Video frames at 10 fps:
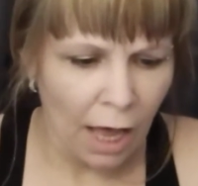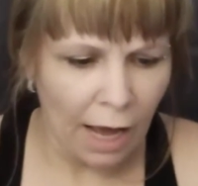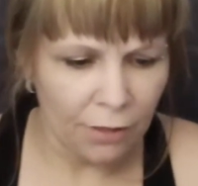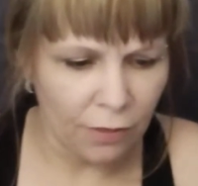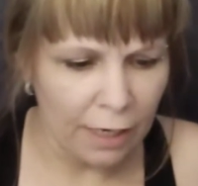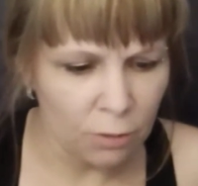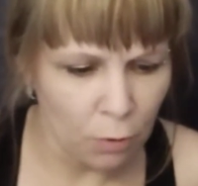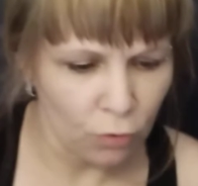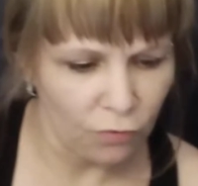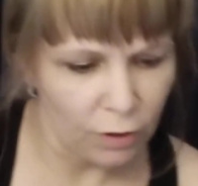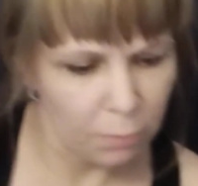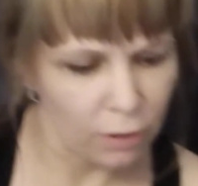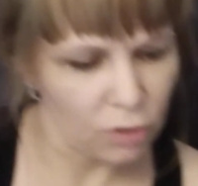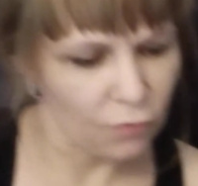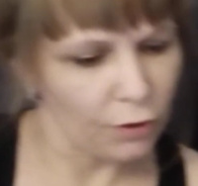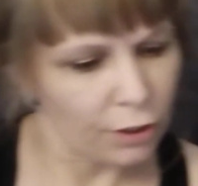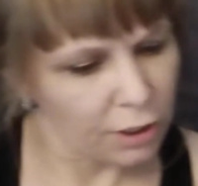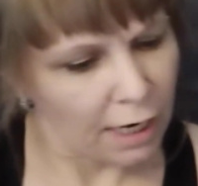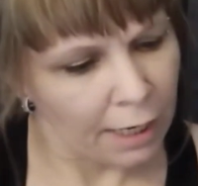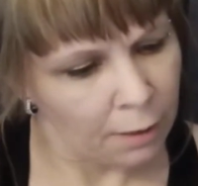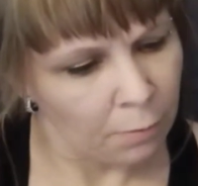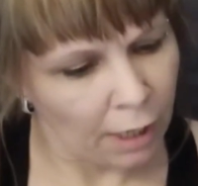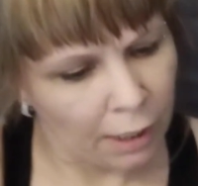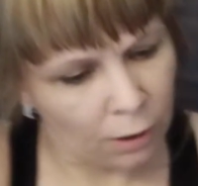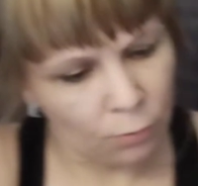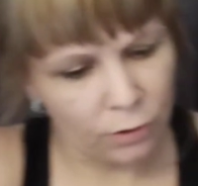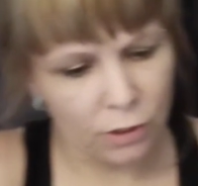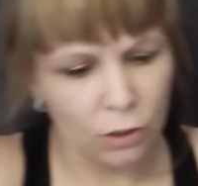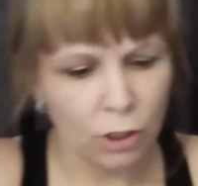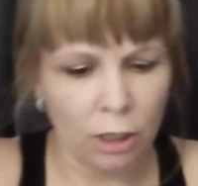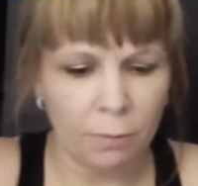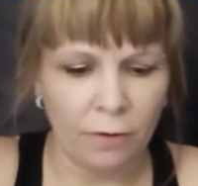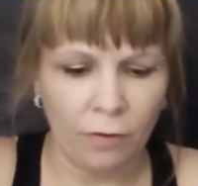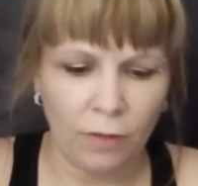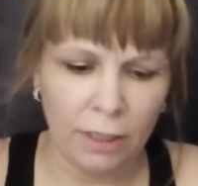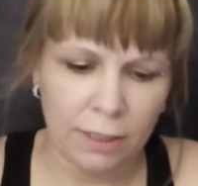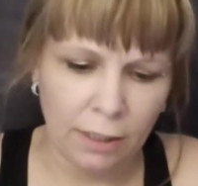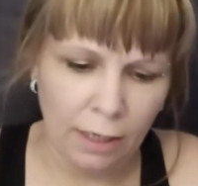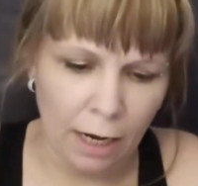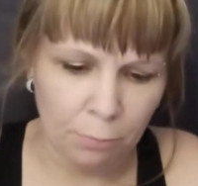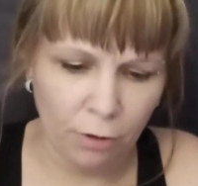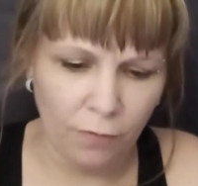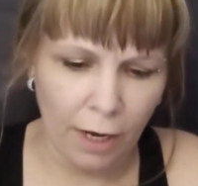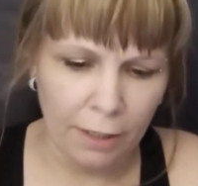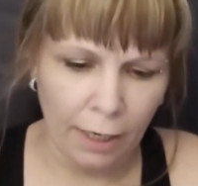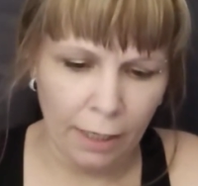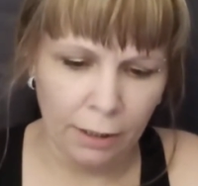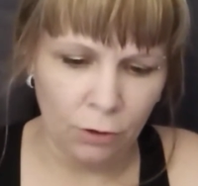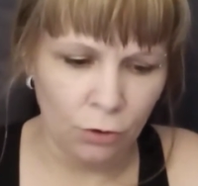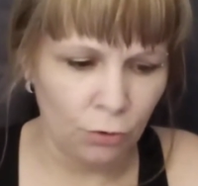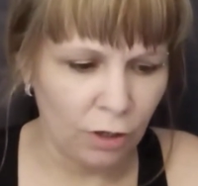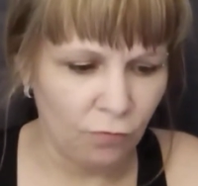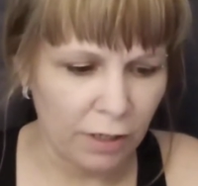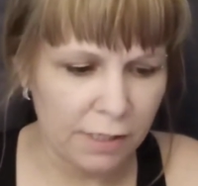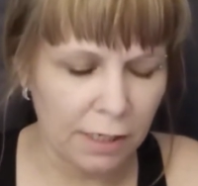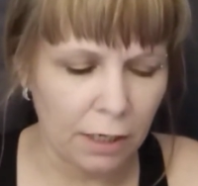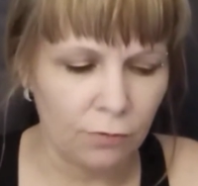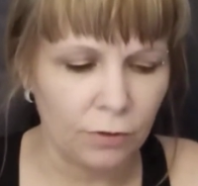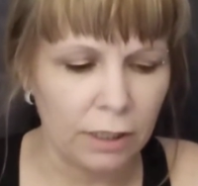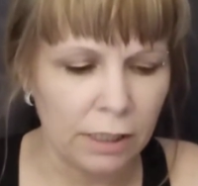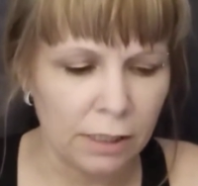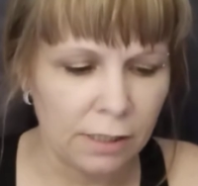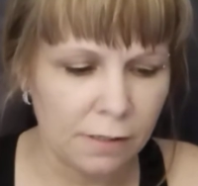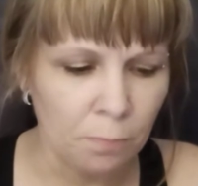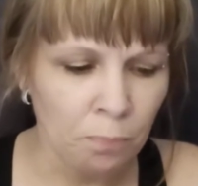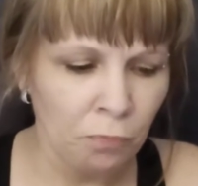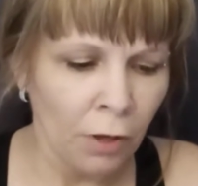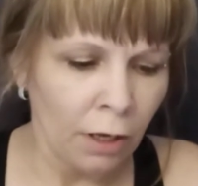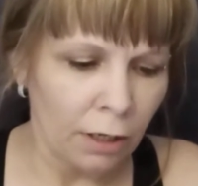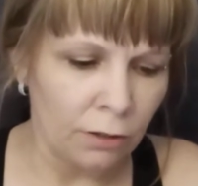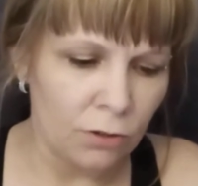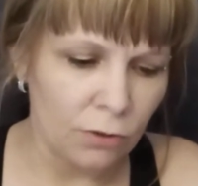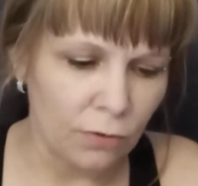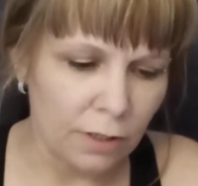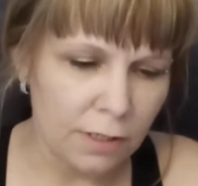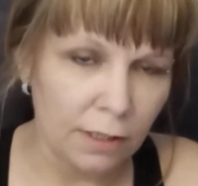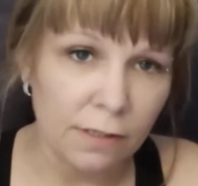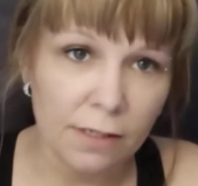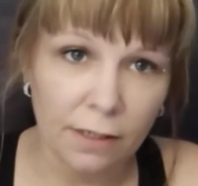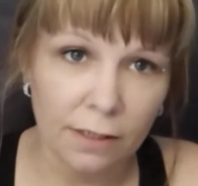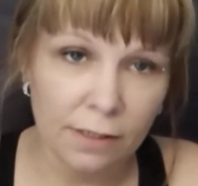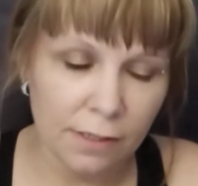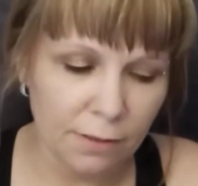I thanked both females for their time, and it was determined that they did not provide any new investigative leads into this incident.